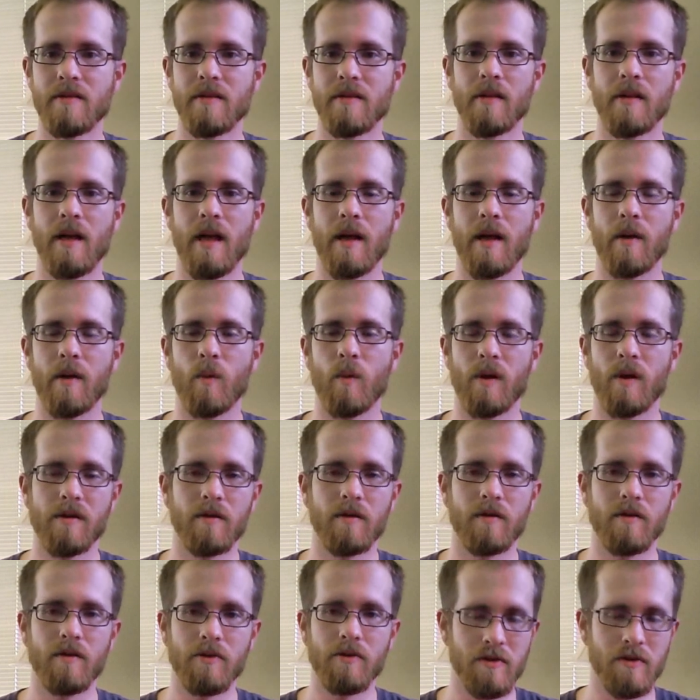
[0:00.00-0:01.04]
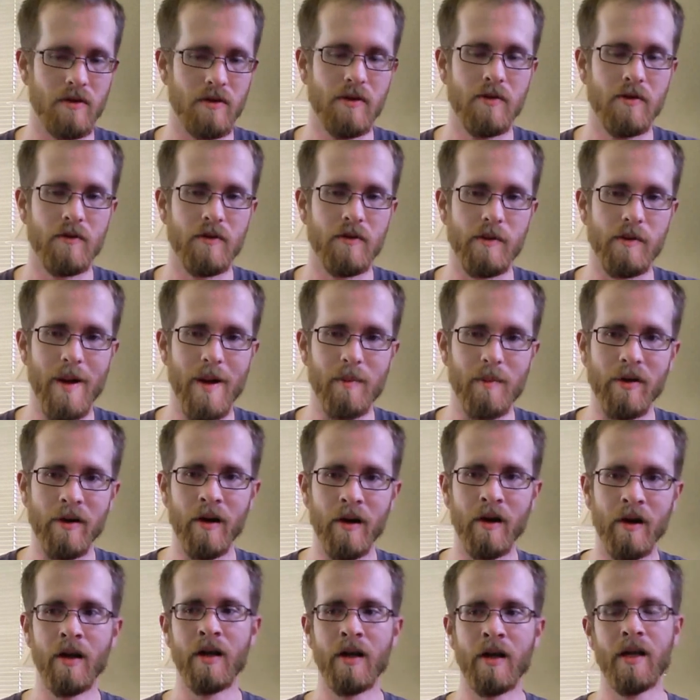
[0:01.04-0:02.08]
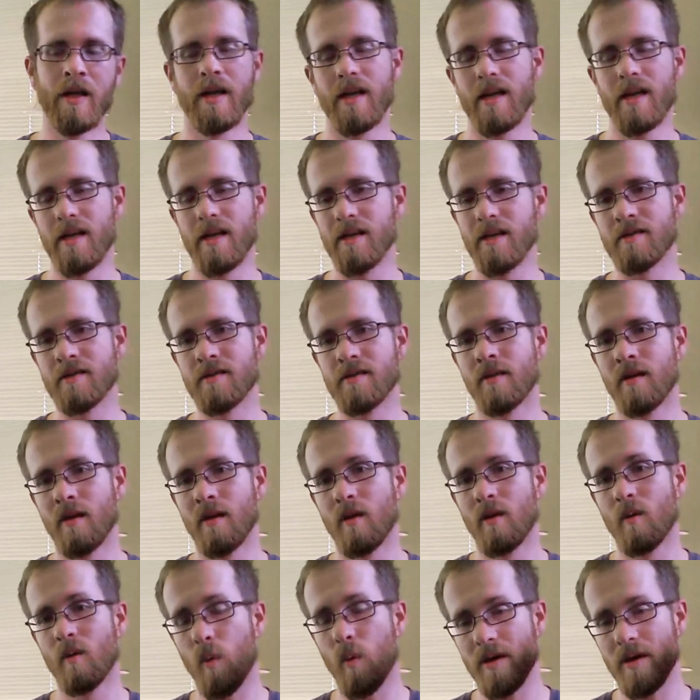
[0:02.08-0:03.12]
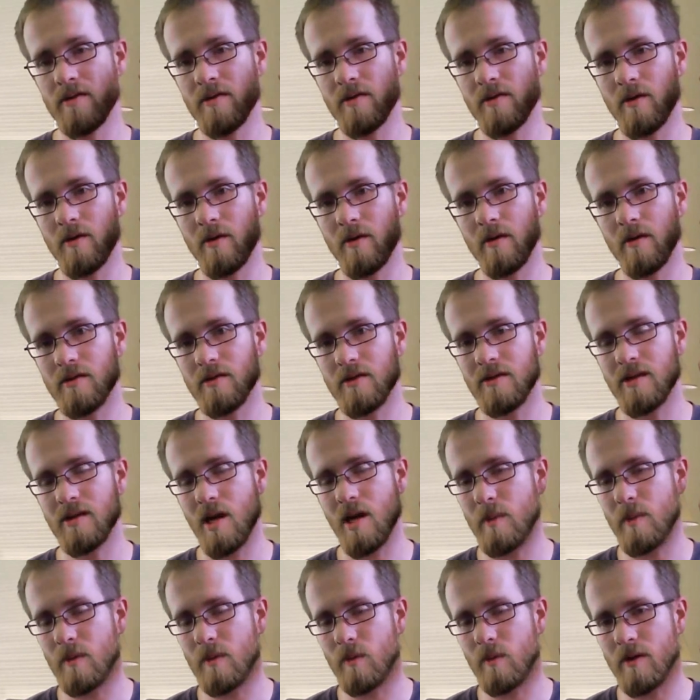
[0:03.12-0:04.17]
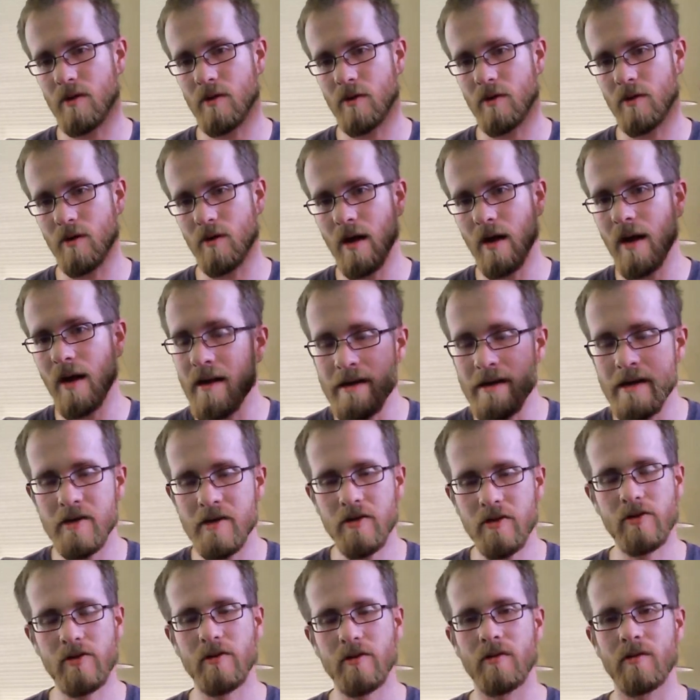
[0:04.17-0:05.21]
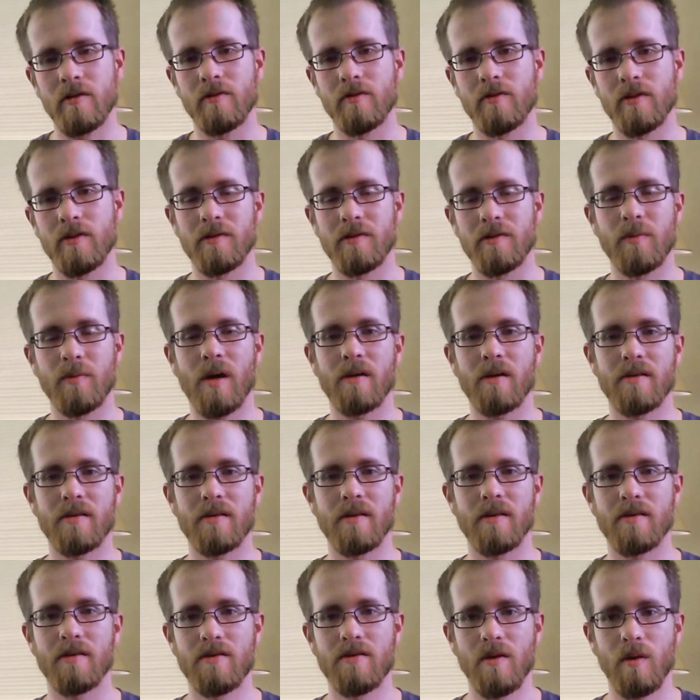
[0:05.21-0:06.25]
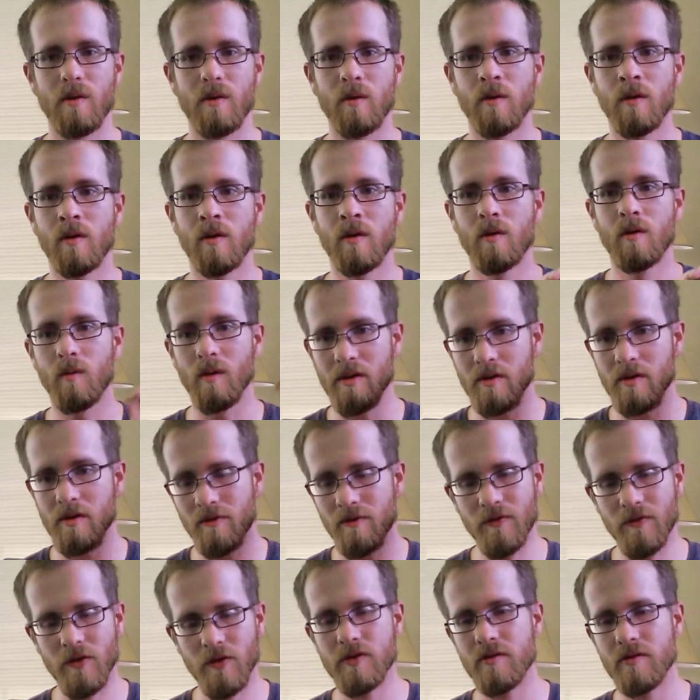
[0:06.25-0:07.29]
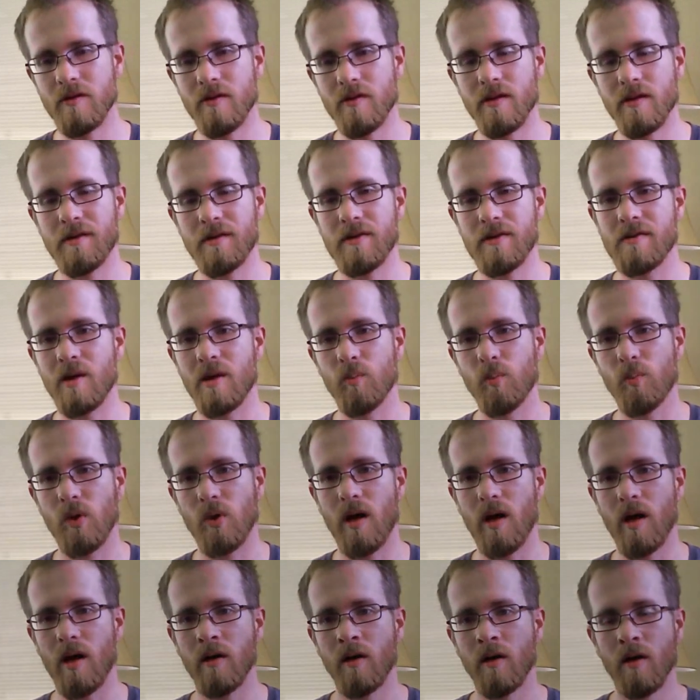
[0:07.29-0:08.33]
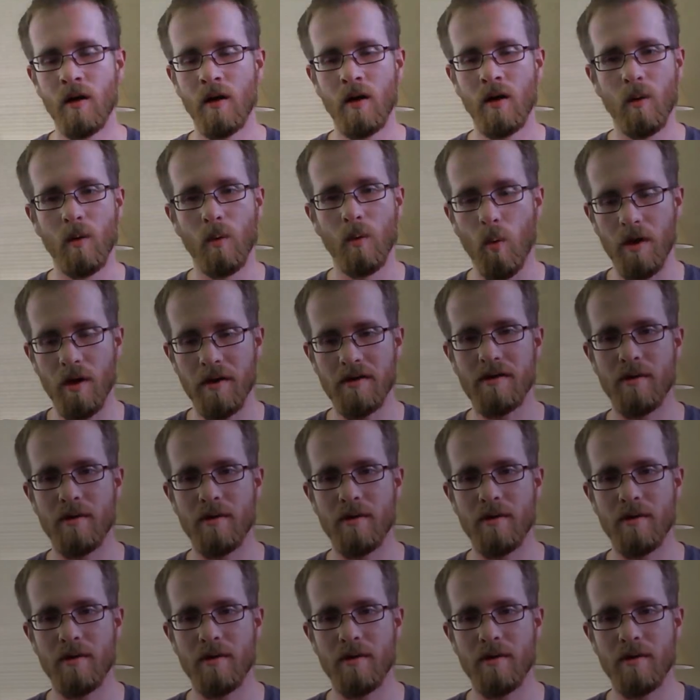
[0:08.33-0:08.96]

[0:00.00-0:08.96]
And what you should do, remember, is what is your, just tell me what your initial response is. So when you first look at this ink blot, what does it